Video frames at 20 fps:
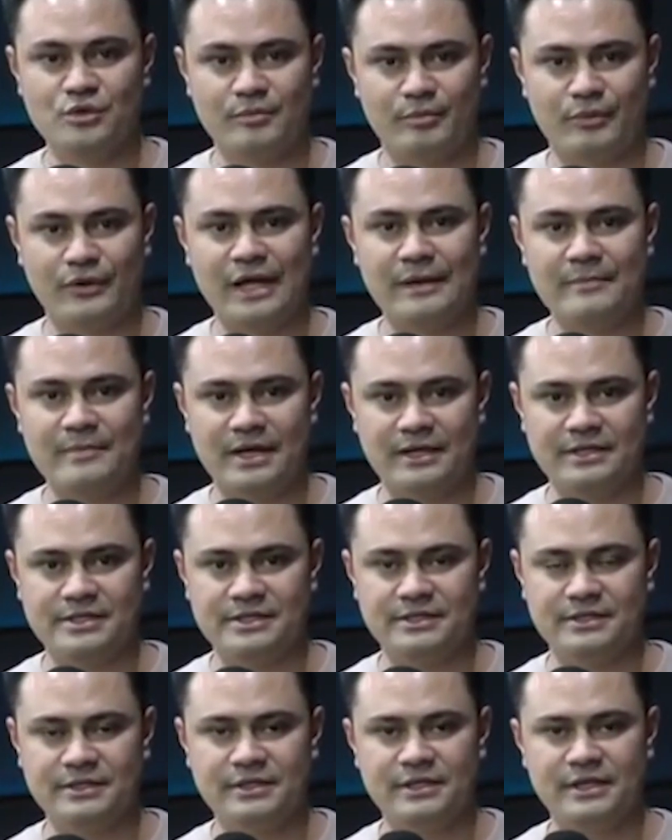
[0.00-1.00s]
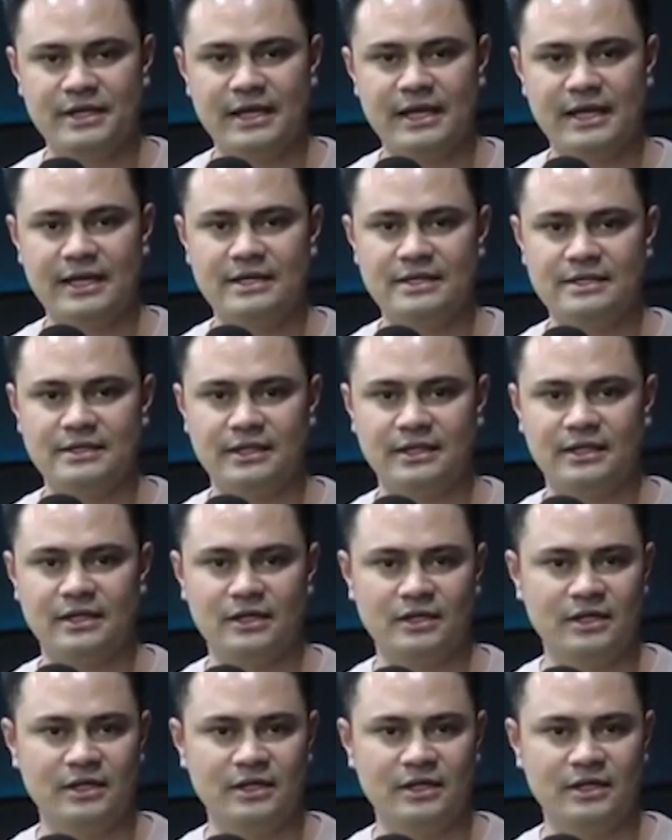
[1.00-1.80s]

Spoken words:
to the prayer mountain. And,